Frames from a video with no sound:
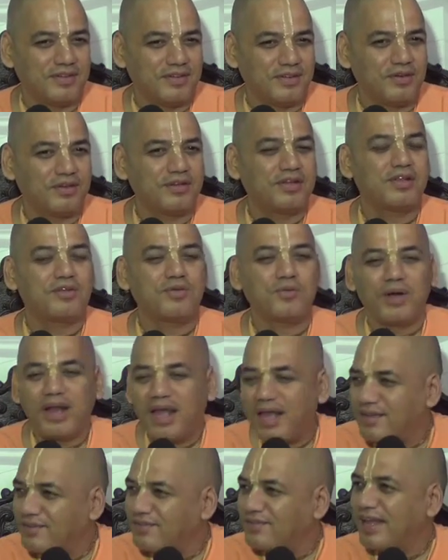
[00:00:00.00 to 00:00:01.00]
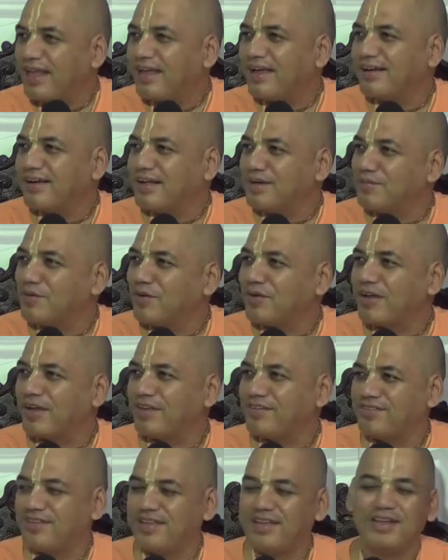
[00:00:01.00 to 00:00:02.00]
You know, today it's like a
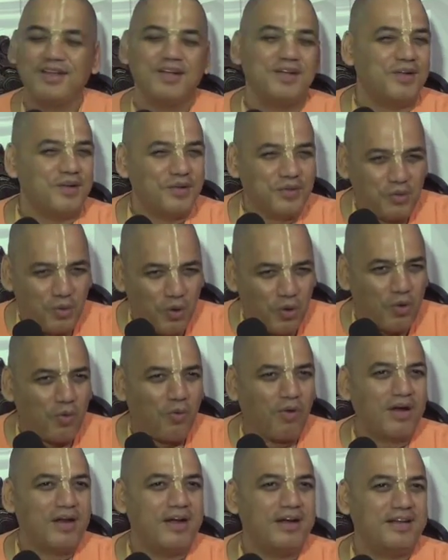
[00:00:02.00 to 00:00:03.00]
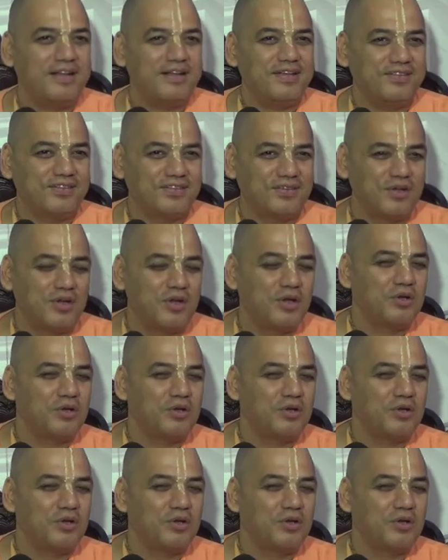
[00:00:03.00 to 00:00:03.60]
democracy, no qualities,